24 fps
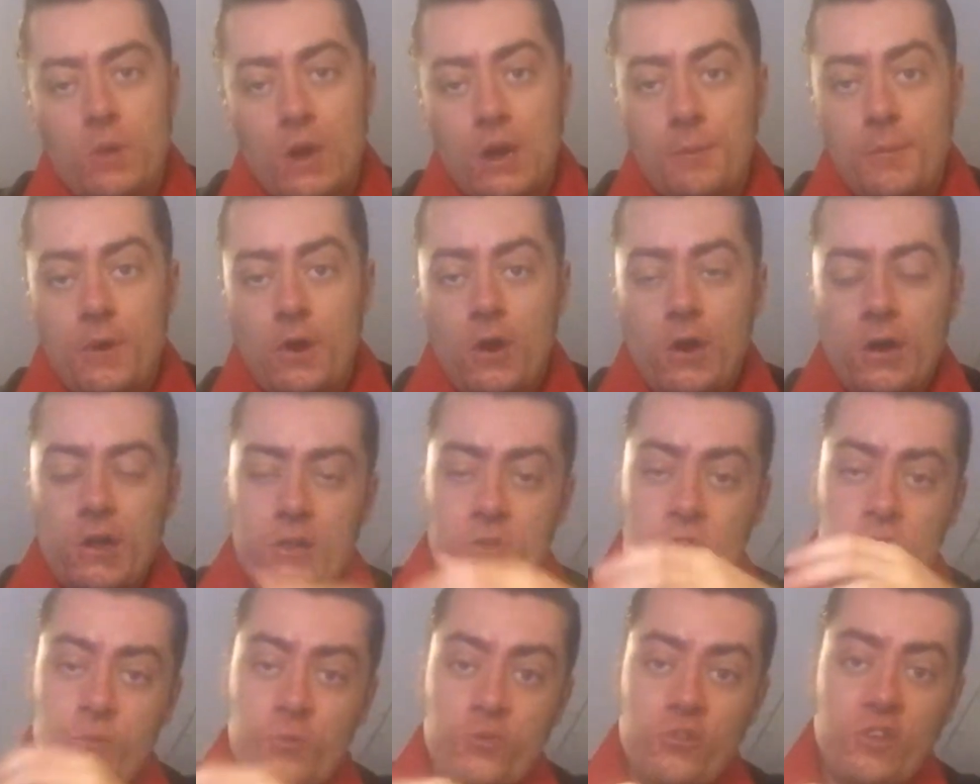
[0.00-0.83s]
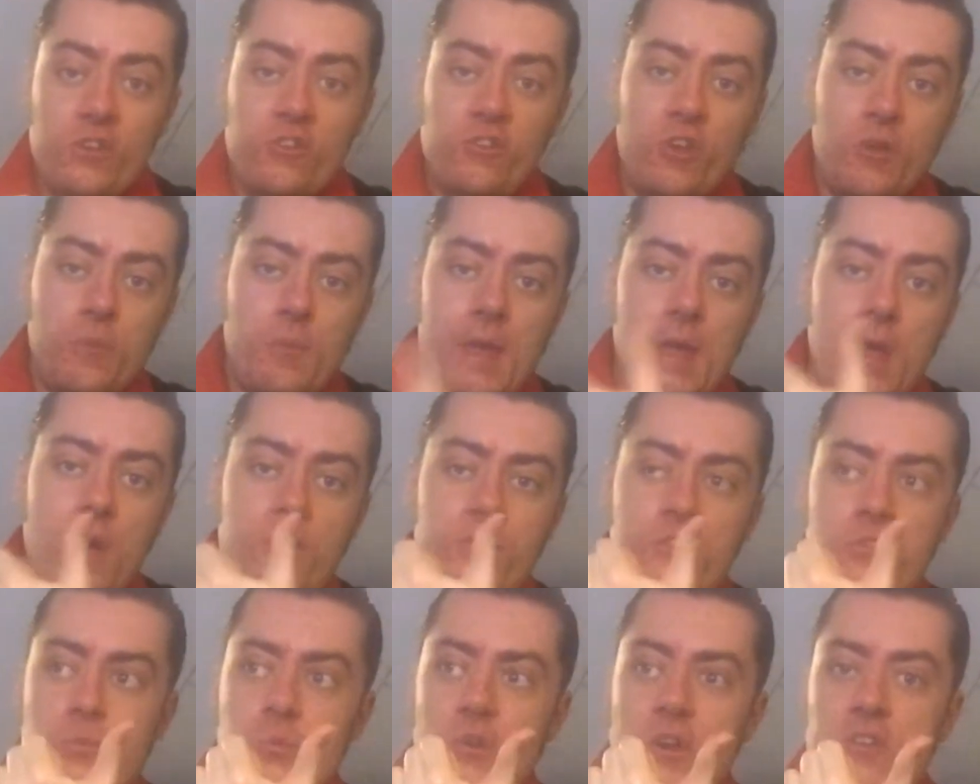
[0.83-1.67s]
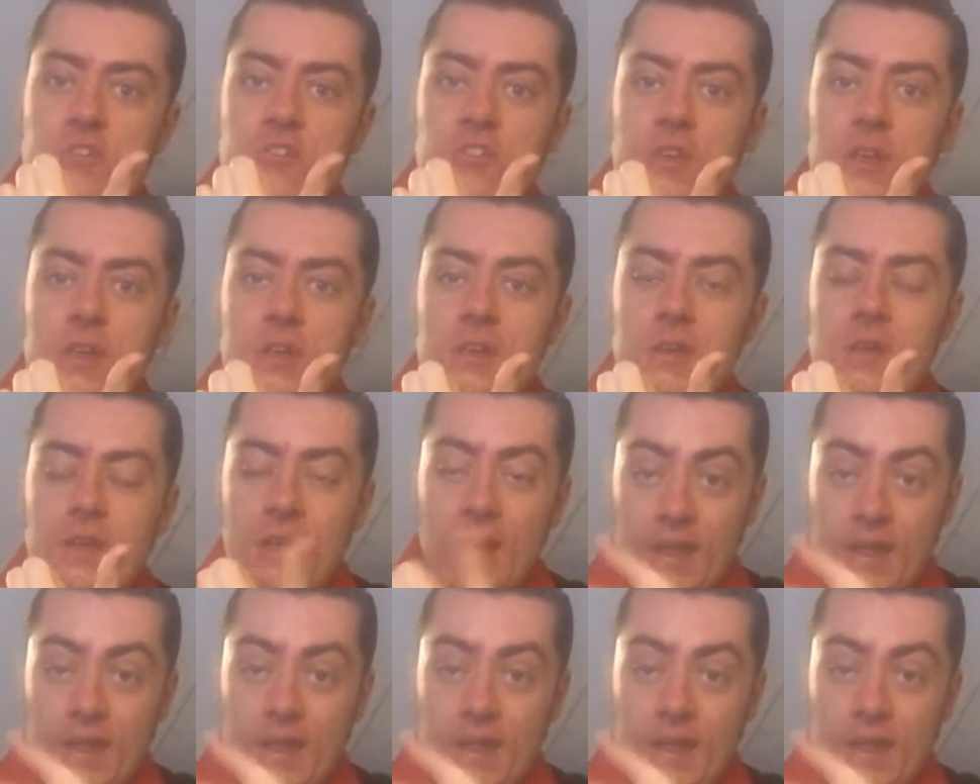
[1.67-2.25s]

one of my idols is Elvis Presley,